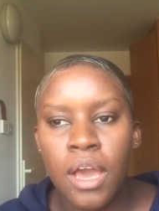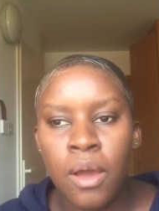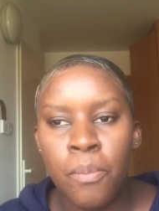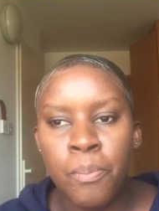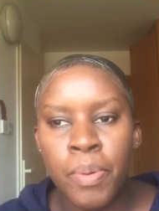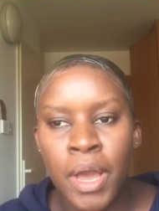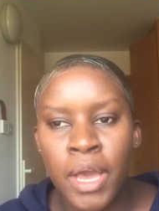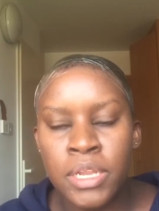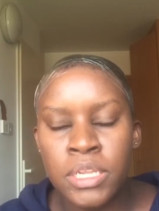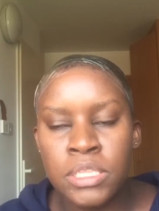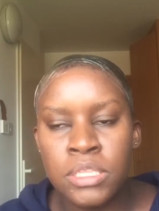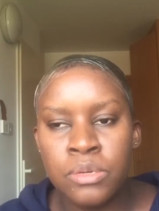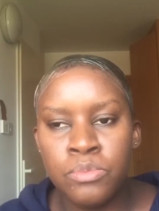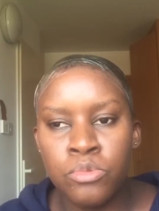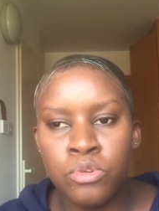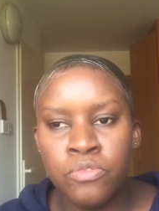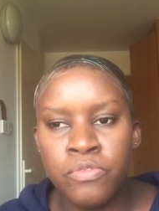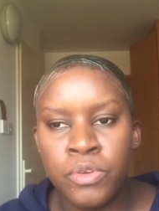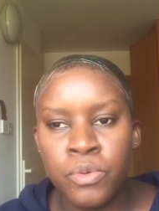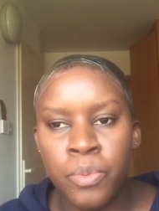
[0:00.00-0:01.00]
a part in the
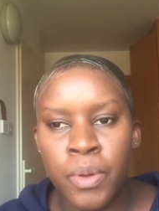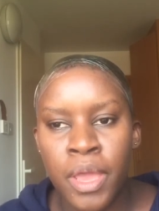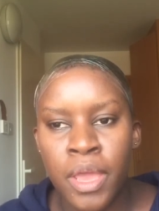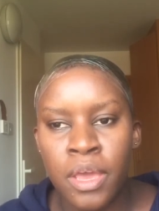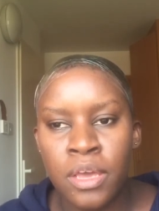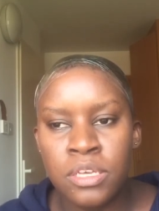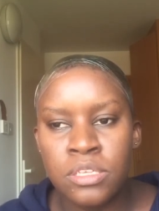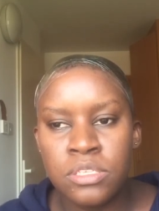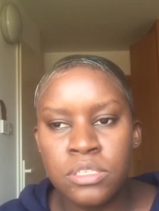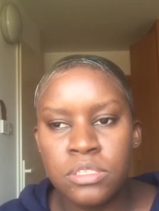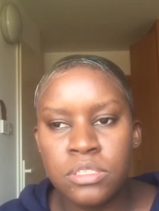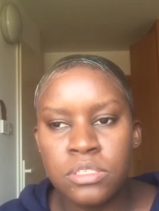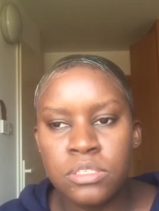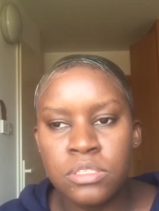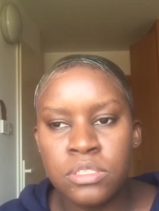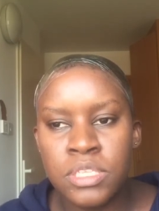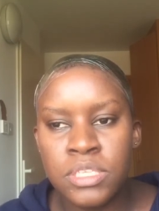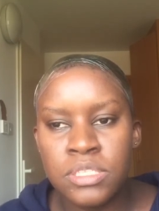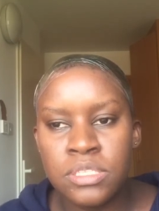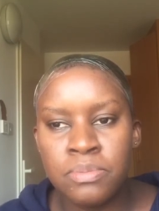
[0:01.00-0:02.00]
movie where
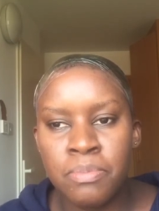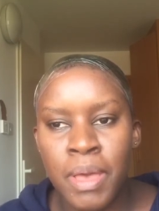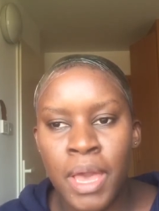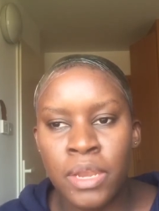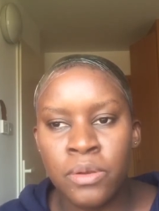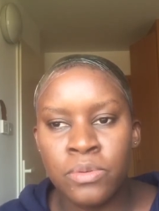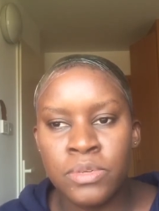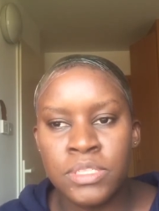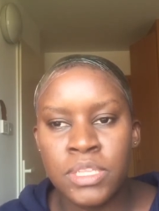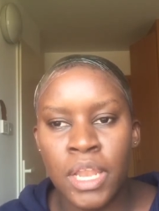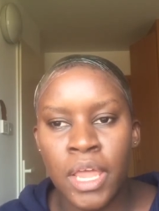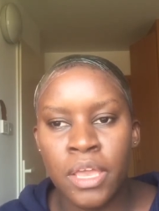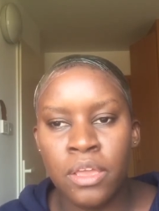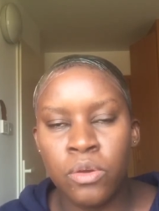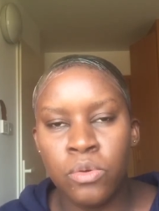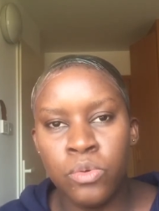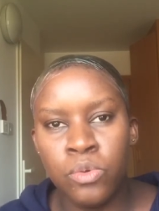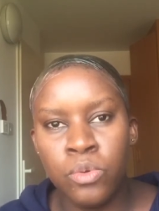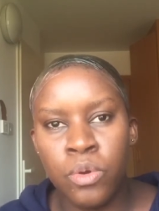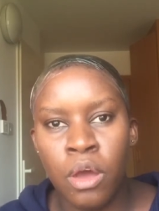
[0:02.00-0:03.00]
this man was like,
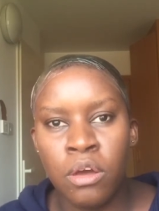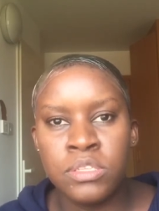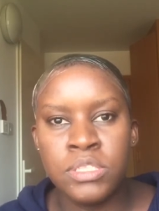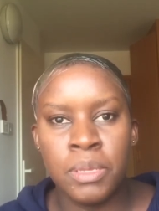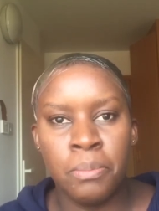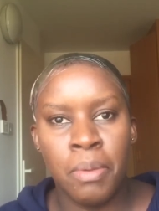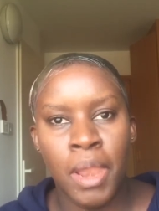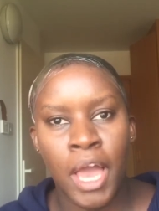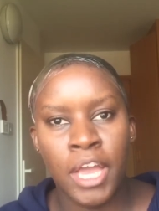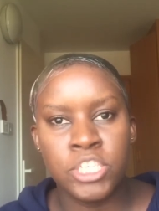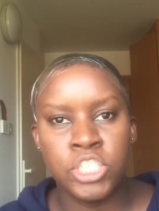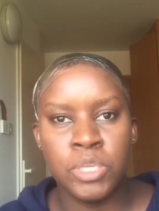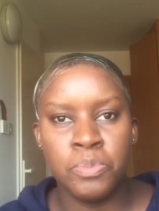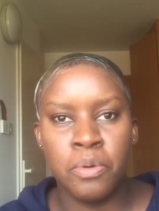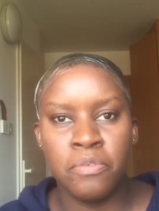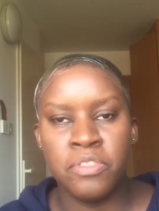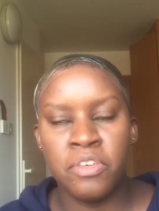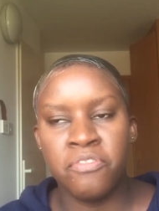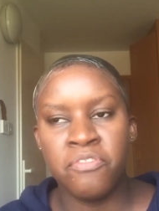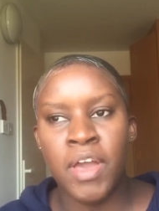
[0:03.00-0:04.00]
oh, I was the black
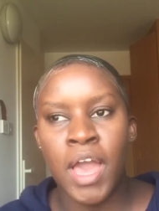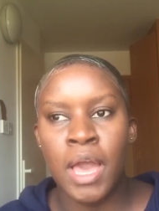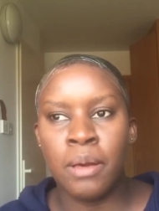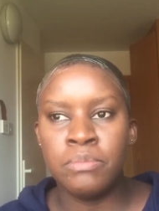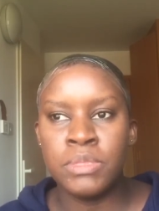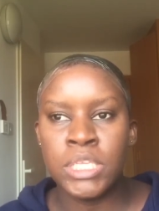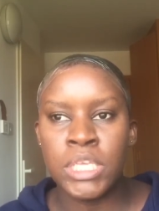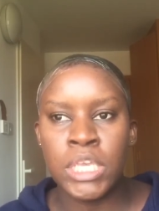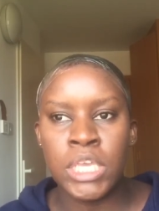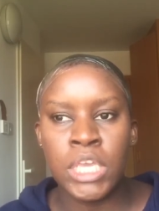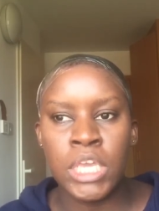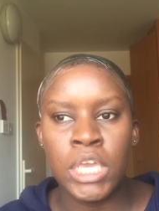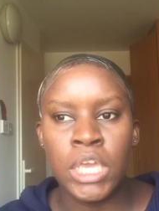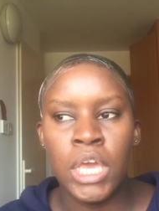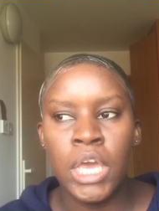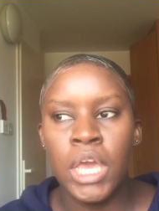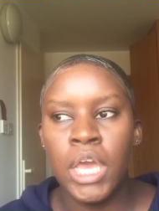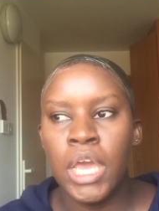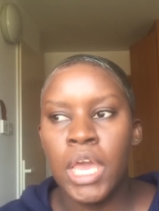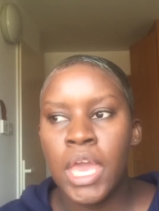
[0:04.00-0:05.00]
sheep of the family,
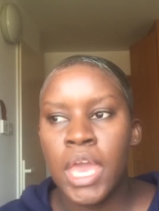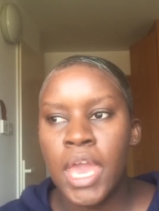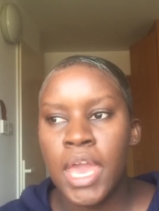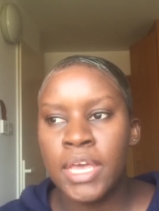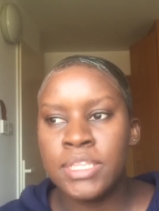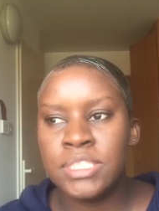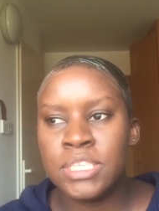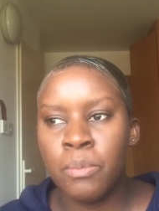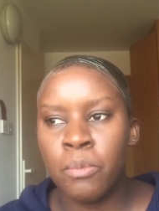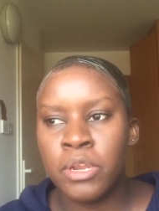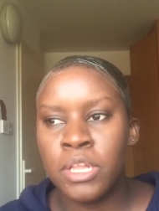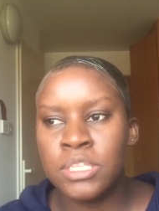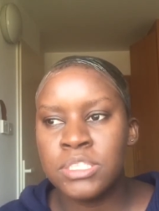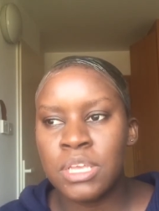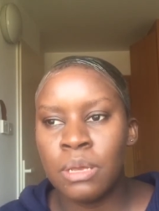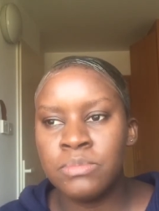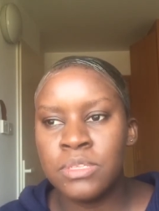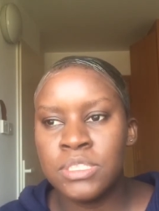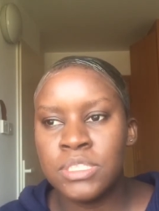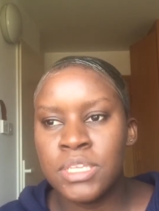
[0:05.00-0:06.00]
and someone else
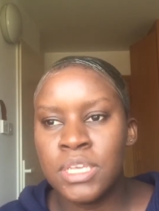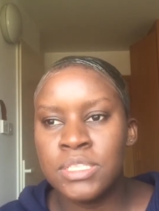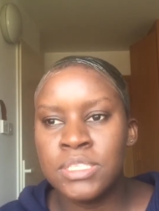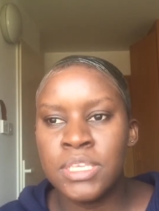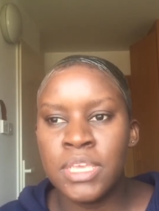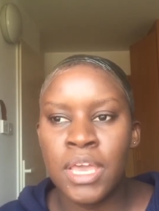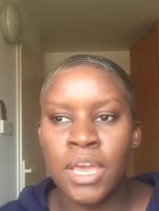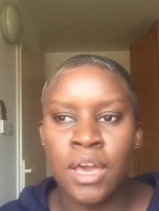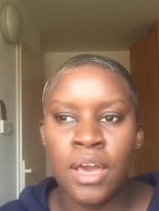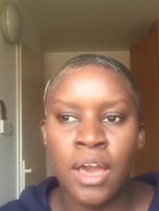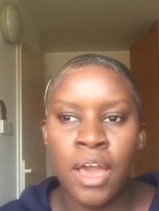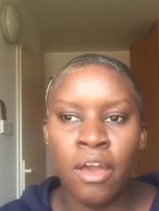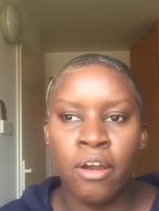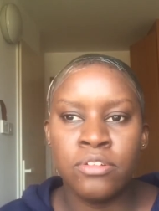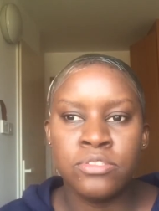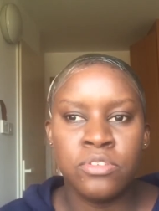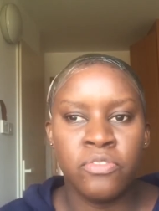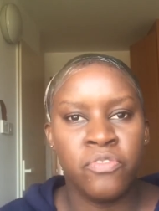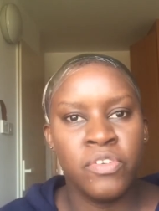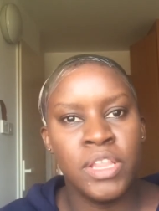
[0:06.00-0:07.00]
comes and says, yeah, I
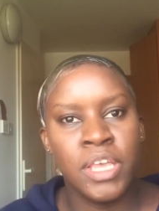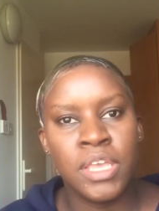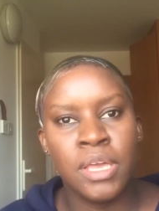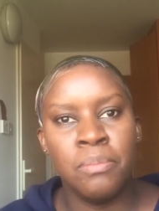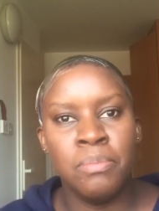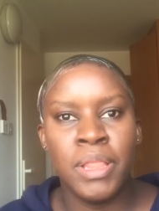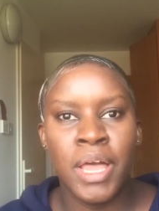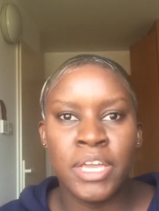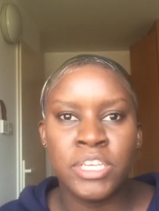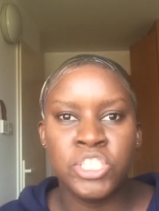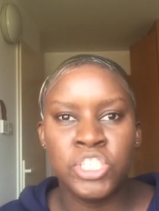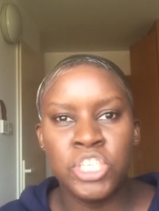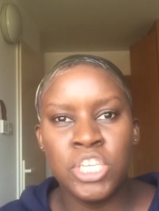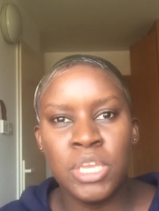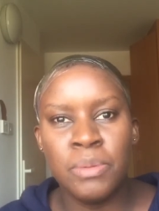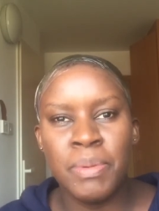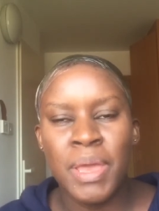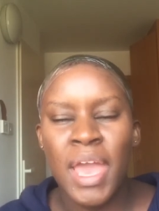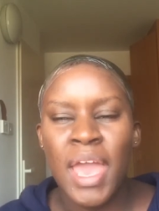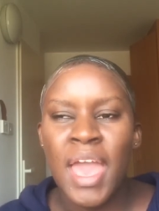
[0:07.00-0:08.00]
also feel like a black
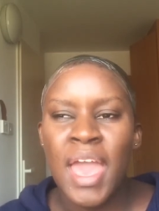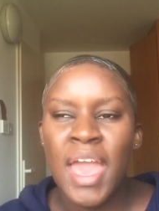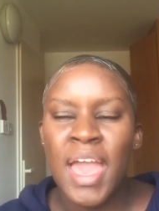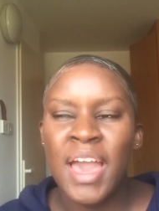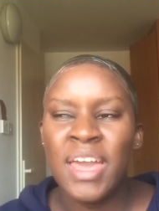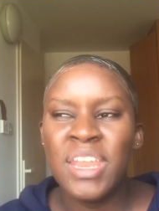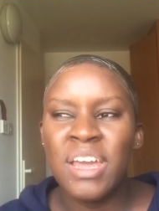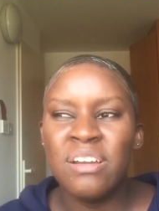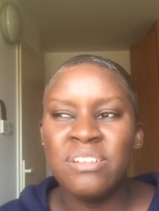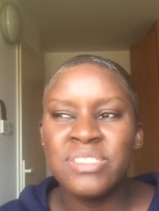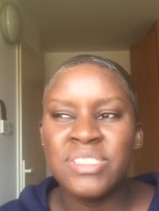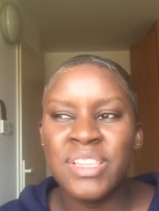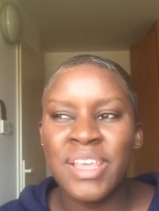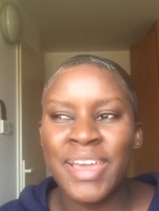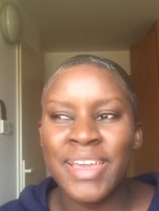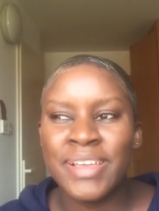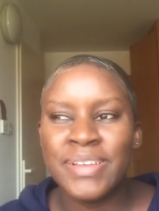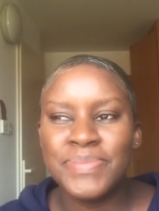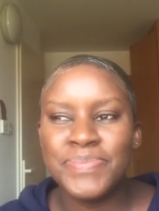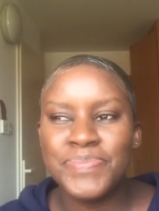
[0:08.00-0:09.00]
sheep. And I was
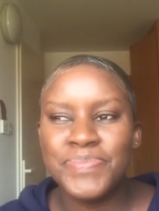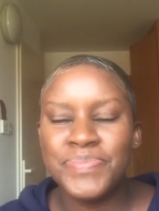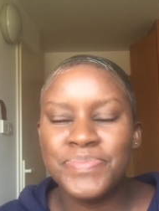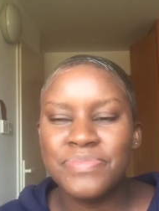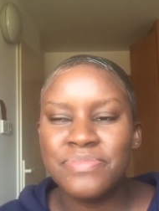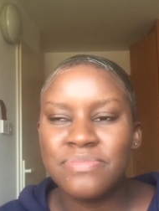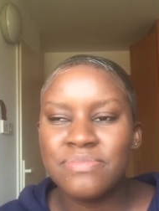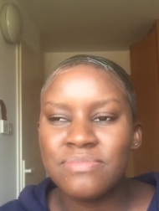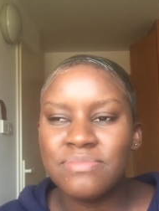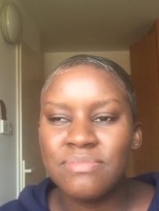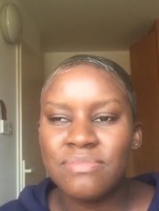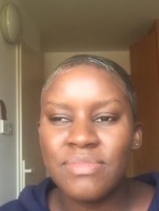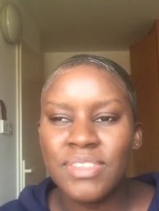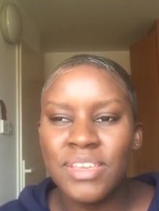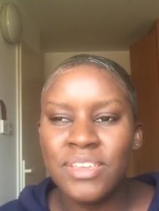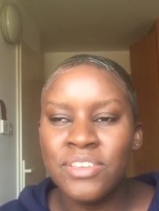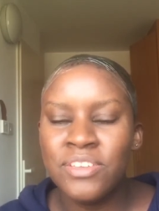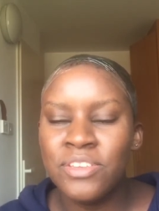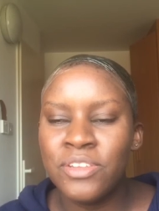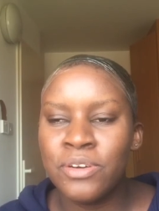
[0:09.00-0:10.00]
like,
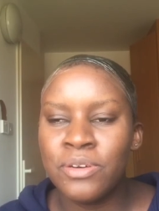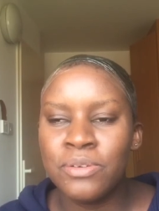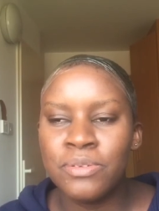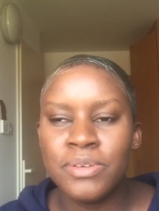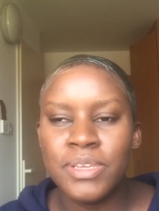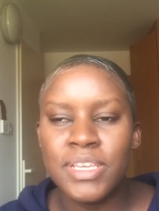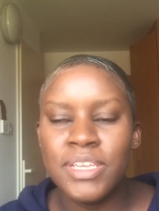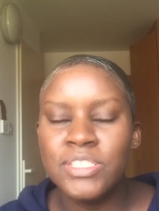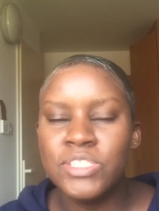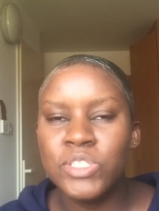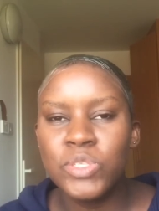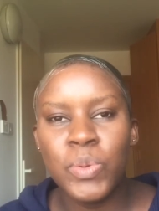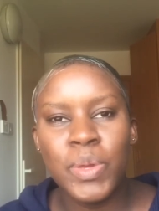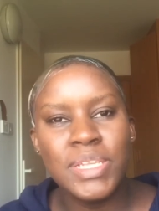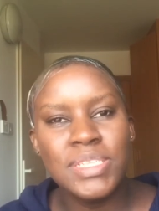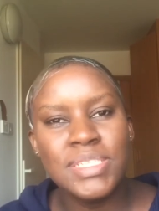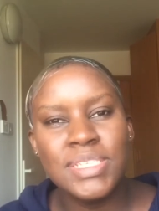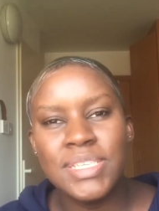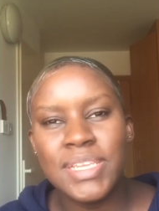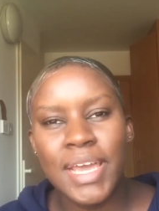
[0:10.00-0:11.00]
you know, in
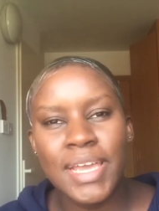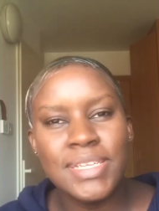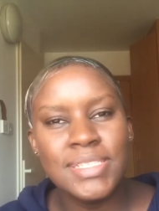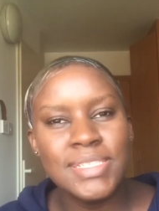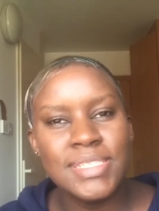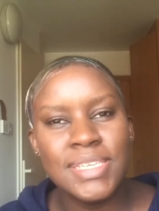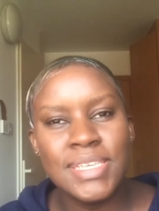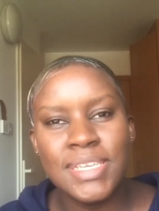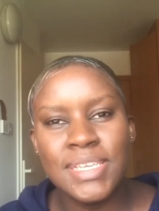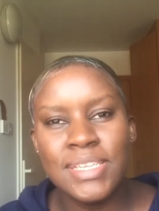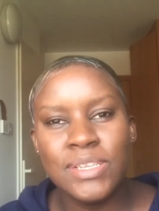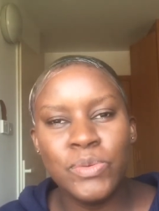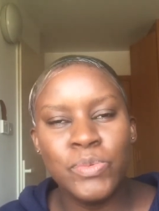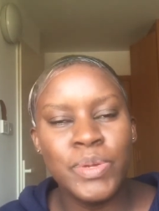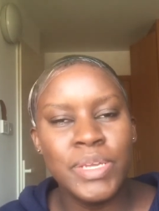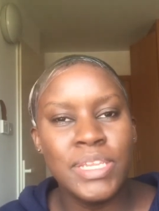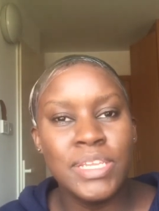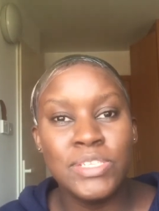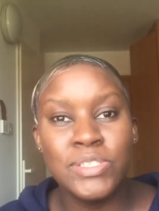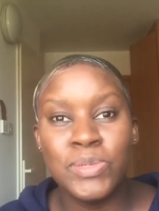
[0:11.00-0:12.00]
2019
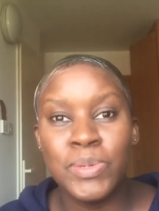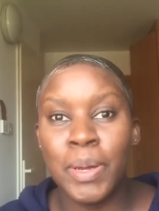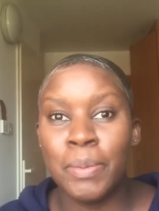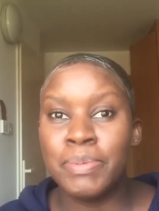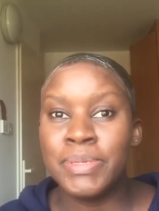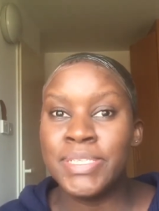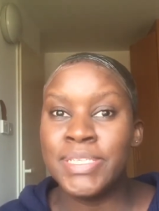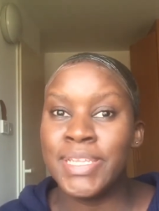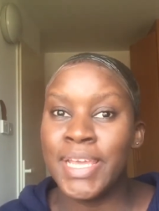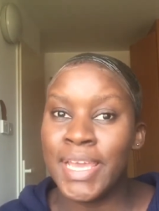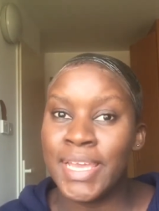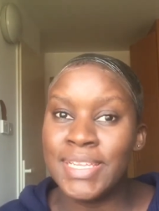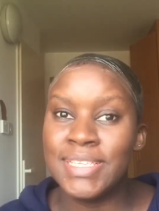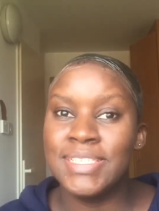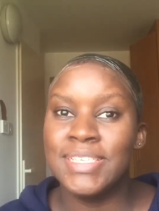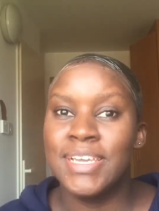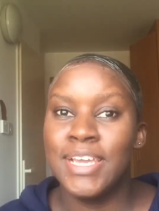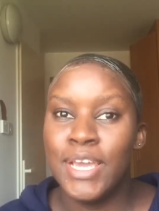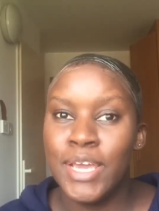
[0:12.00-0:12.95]
we need to update